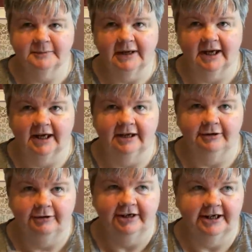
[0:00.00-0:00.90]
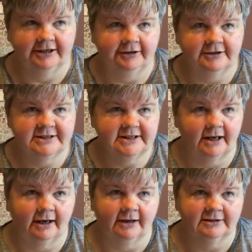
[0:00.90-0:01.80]
my New Year, New
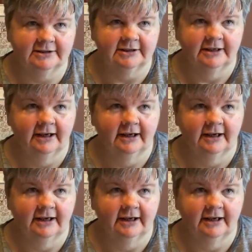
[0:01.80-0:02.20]
Start